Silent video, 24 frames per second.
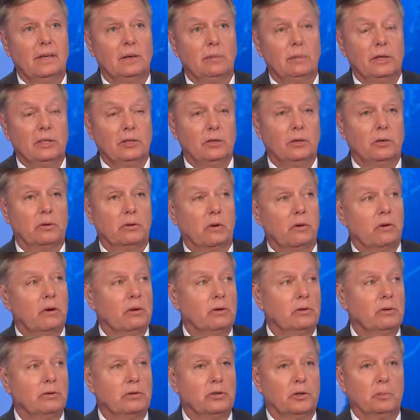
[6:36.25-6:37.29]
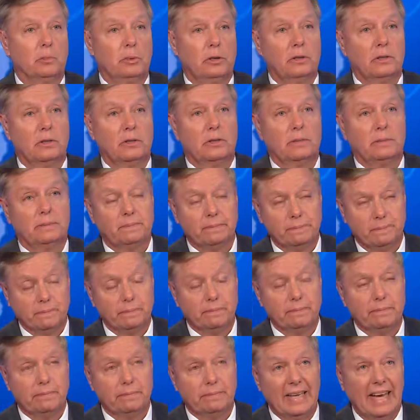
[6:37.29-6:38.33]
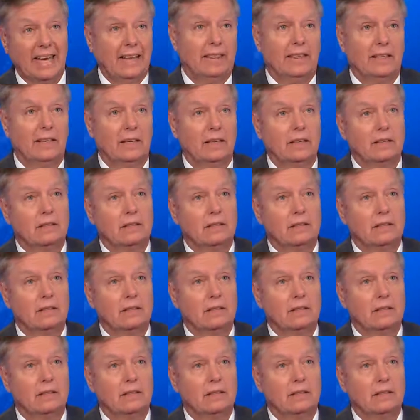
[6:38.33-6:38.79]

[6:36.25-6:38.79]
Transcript: based on articles or books. You know, I think.